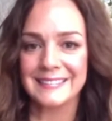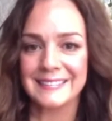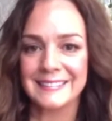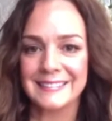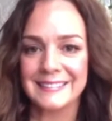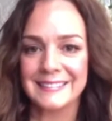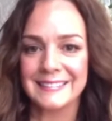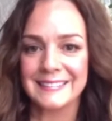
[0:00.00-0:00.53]

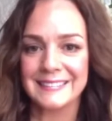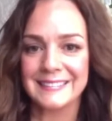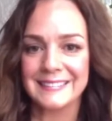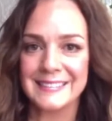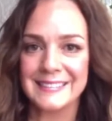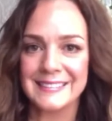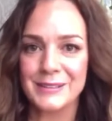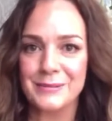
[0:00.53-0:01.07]

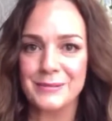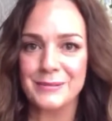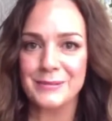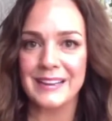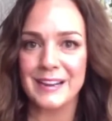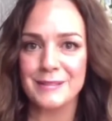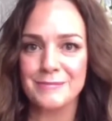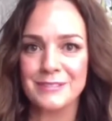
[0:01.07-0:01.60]
Yes. Well,
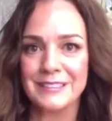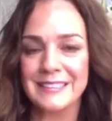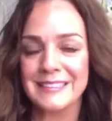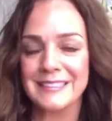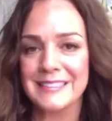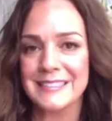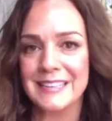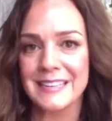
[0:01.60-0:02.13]
I'm really
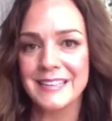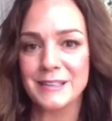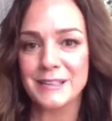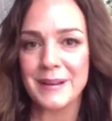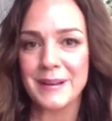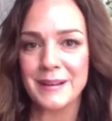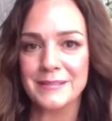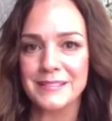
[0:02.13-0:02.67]
excited
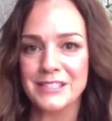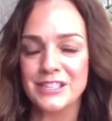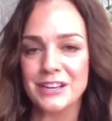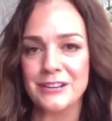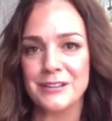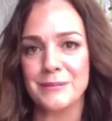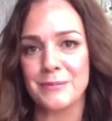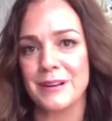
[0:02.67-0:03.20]
about sharing
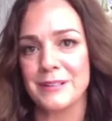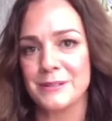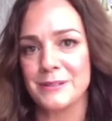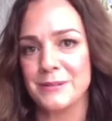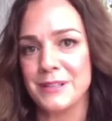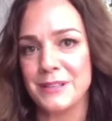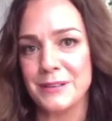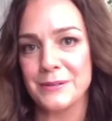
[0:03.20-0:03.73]
the product with
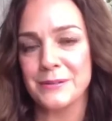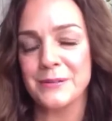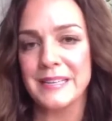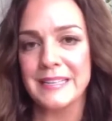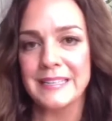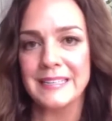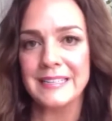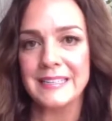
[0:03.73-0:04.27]
you.
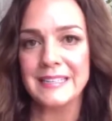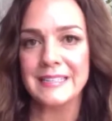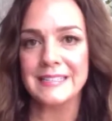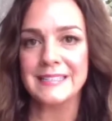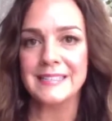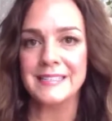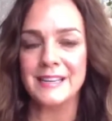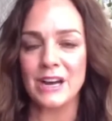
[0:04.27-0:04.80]
It
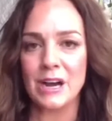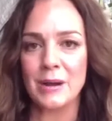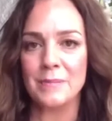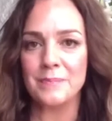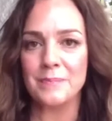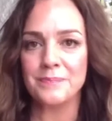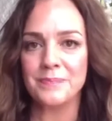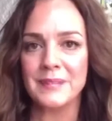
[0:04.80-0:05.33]
is
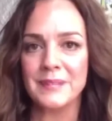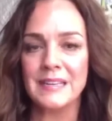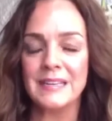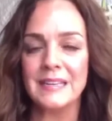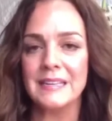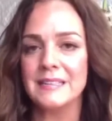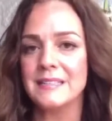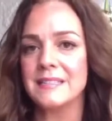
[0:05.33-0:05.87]

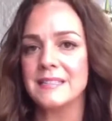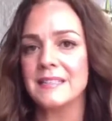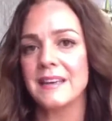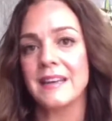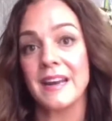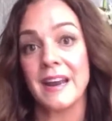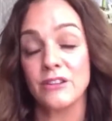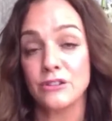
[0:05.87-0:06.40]

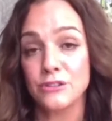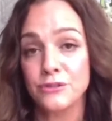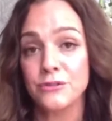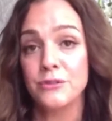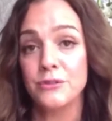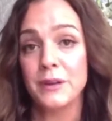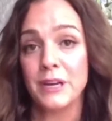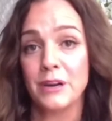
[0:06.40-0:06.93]
a
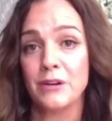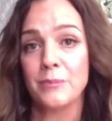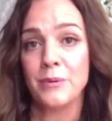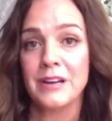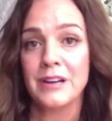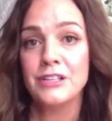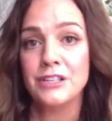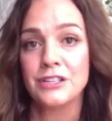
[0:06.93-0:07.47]
true
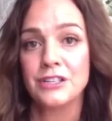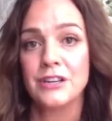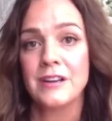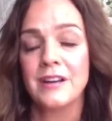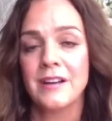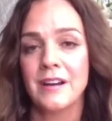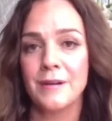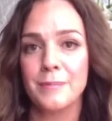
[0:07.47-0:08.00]
airbrush
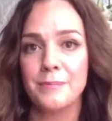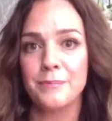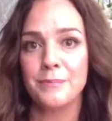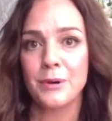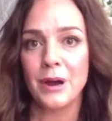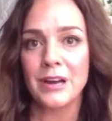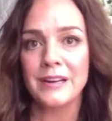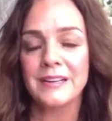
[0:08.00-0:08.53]

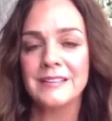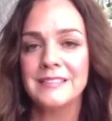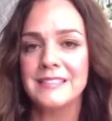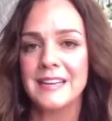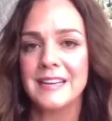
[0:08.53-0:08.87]
product,